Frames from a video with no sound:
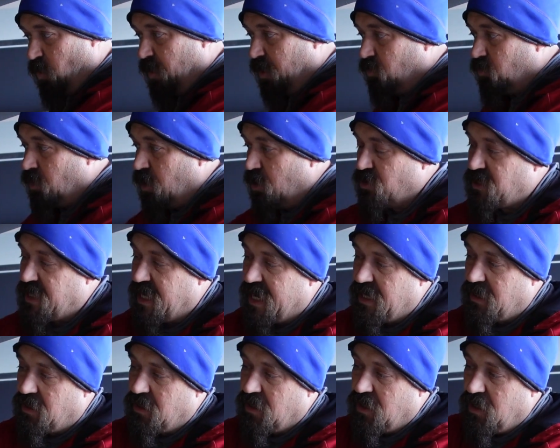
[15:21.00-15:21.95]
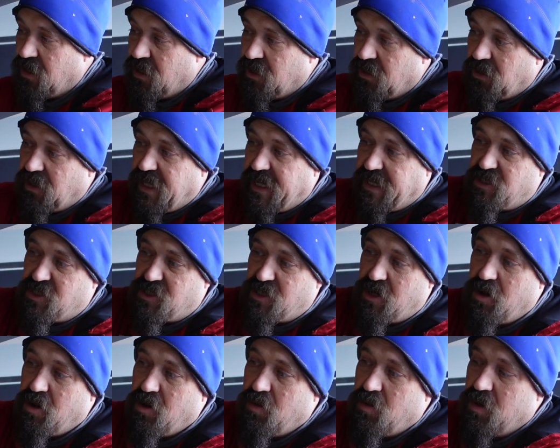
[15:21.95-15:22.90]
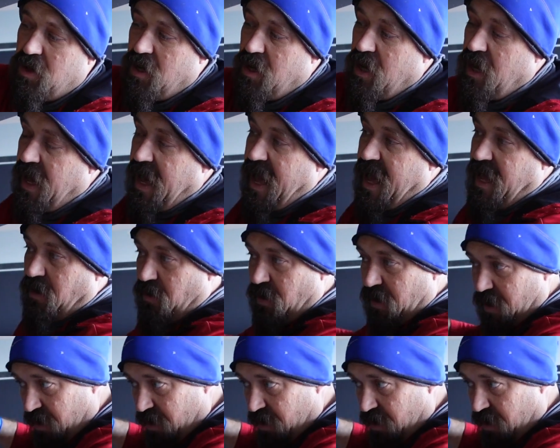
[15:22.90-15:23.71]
will rotate like so and